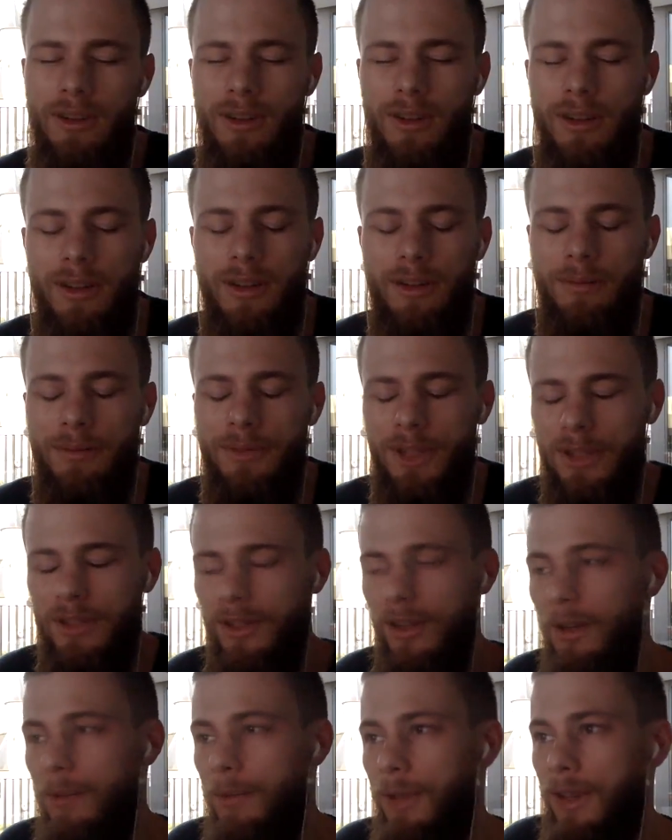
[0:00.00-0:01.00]

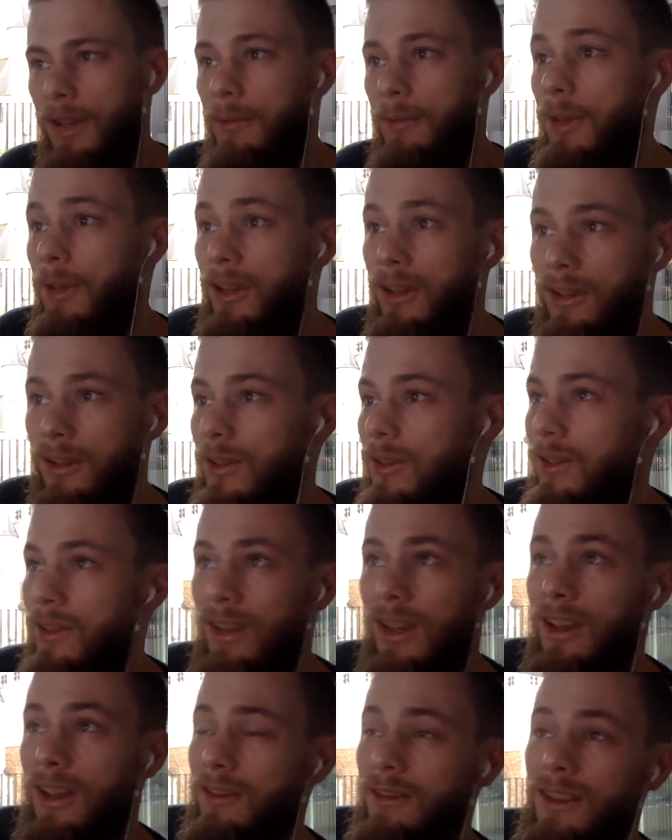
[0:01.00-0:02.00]
JSON API, because
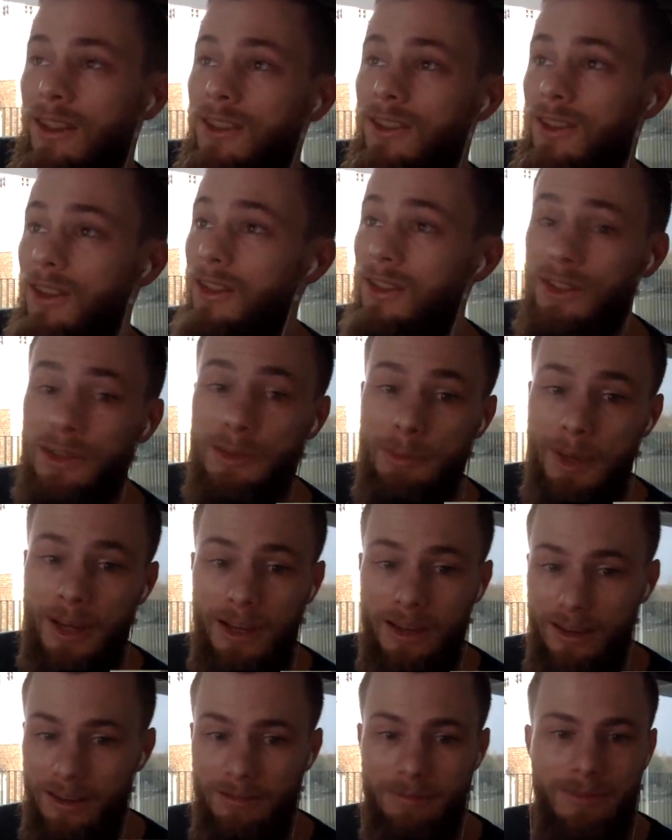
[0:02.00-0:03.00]
it's in the
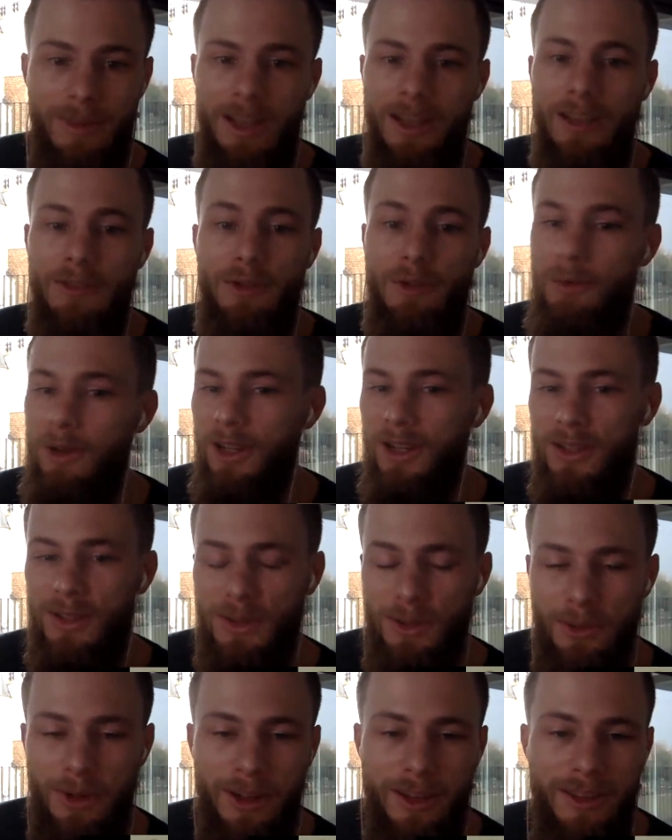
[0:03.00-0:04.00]
spec and everybody's
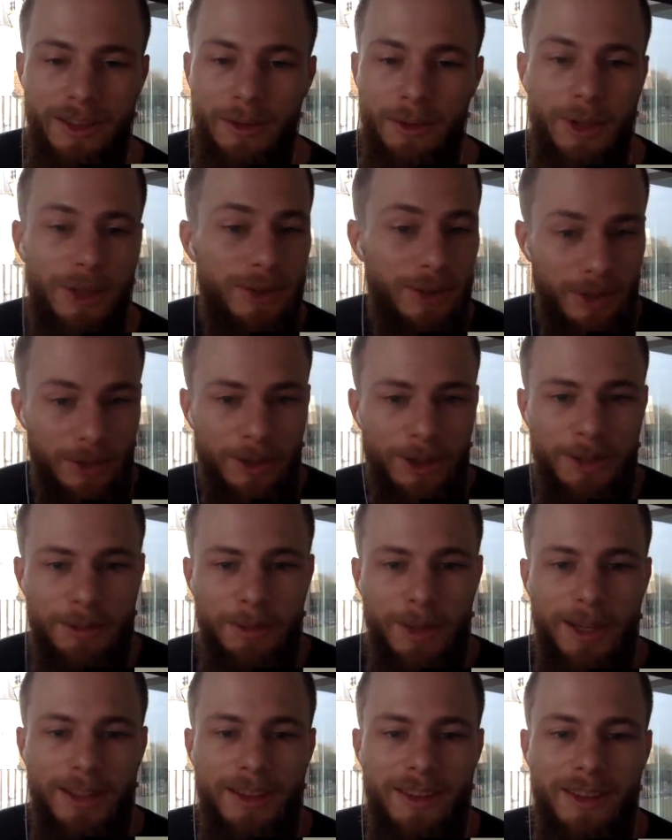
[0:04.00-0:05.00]
doing it that way, so you
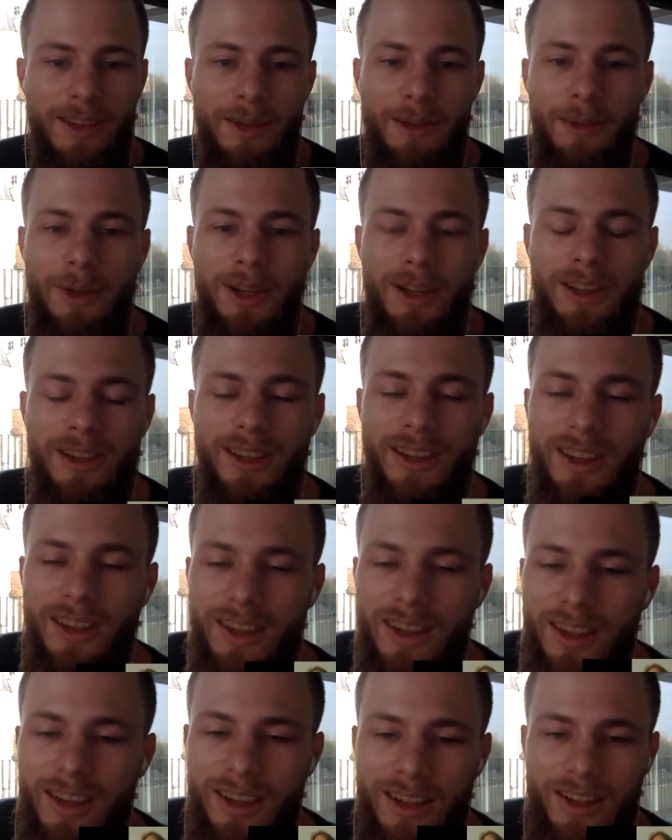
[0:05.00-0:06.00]
expect it that way.
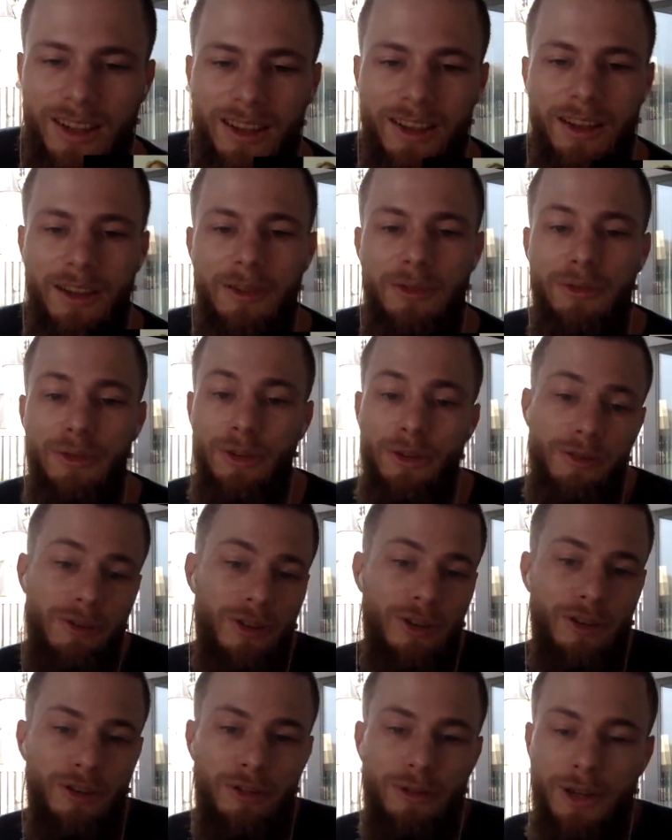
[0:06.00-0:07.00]
For
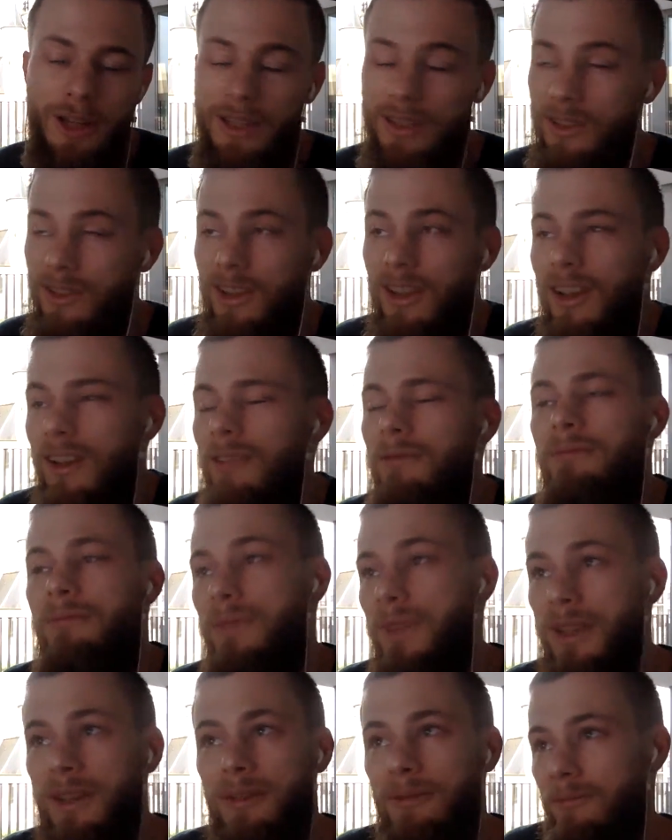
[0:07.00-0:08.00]
core REST,
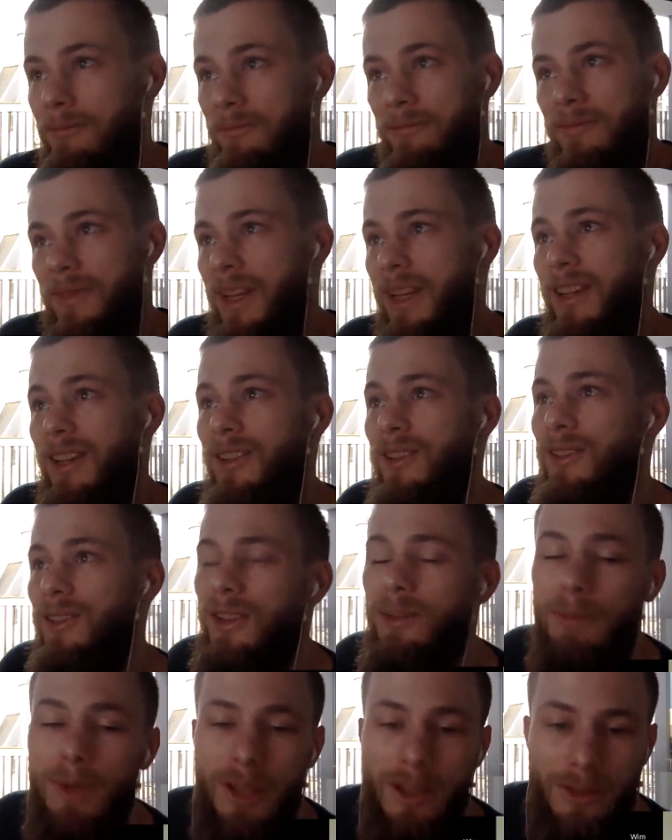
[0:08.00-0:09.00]
I can
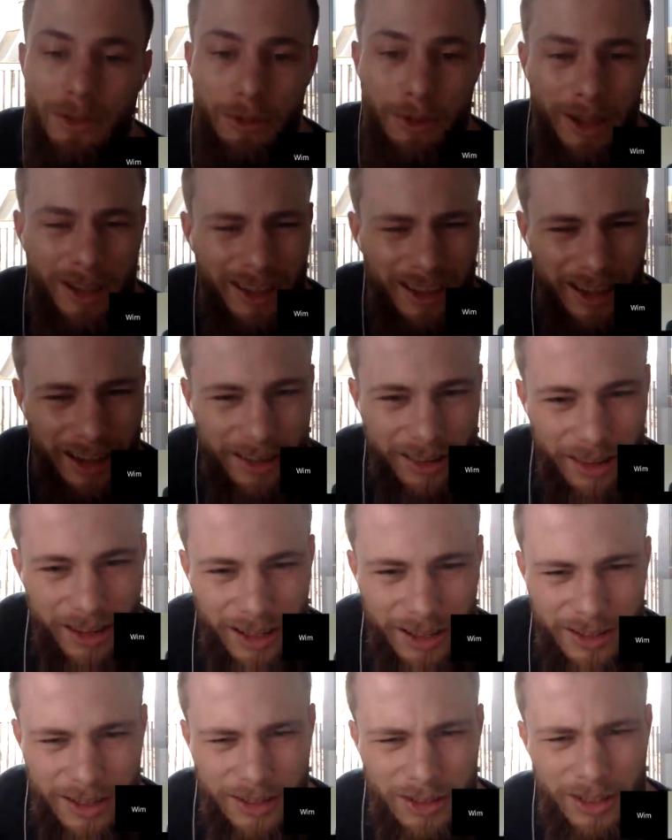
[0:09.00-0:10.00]
see it being true. I think
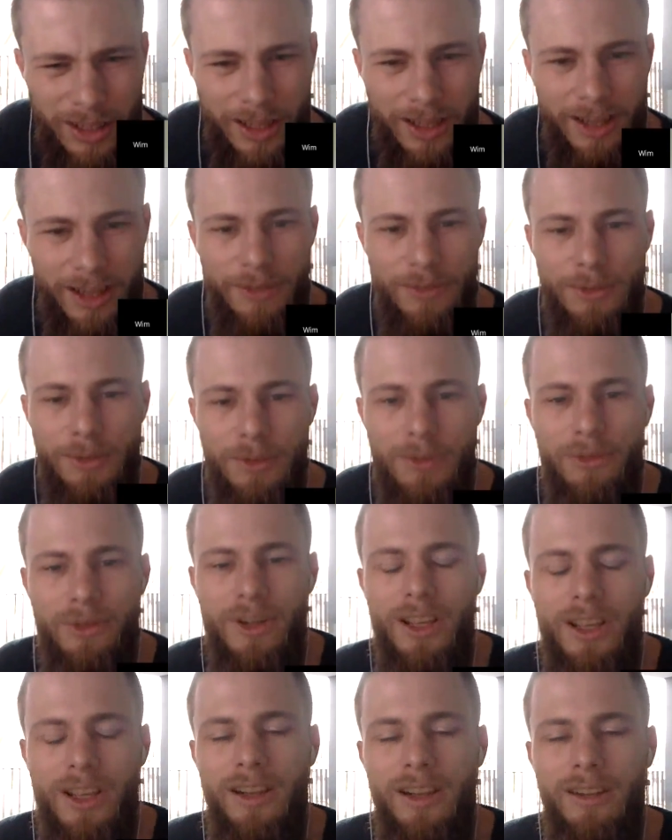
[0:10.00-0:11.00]
it's actually kind of true for
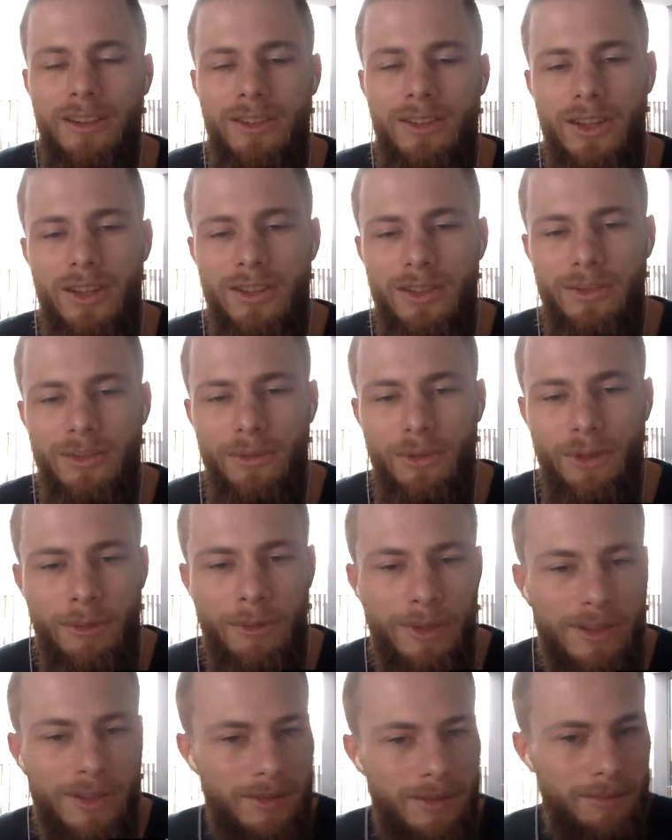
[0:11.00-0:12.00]
the help JSON
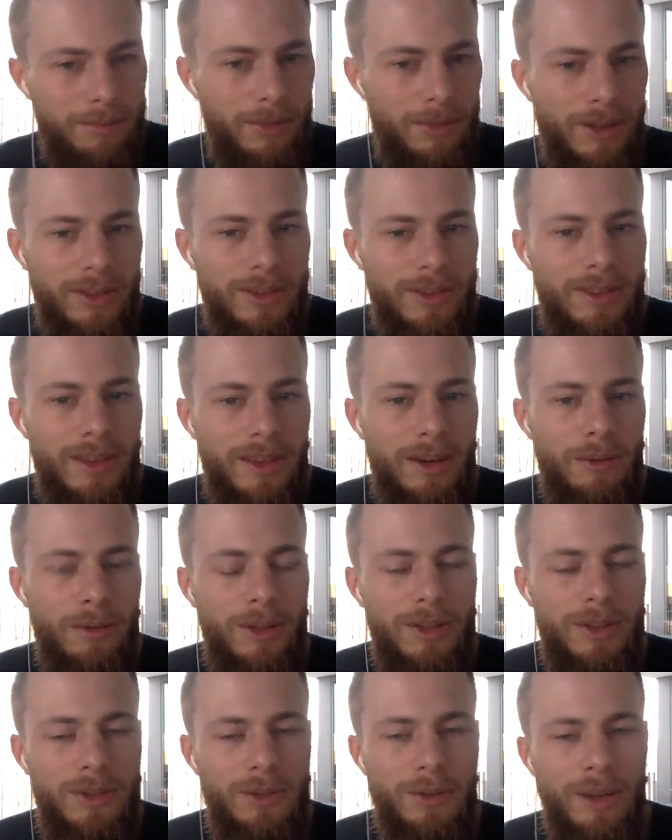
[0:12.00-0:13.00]
formats, because there we
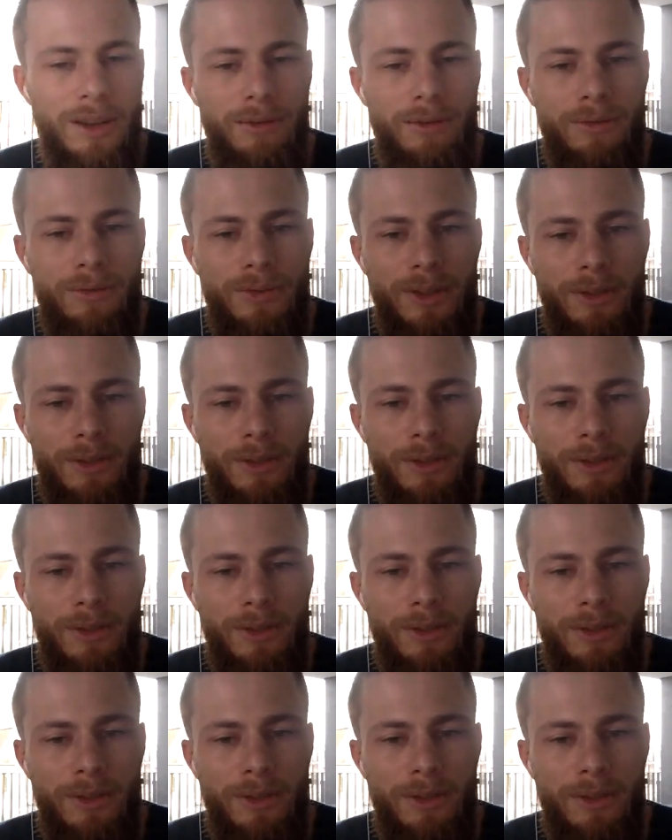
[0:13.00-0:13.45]
do have some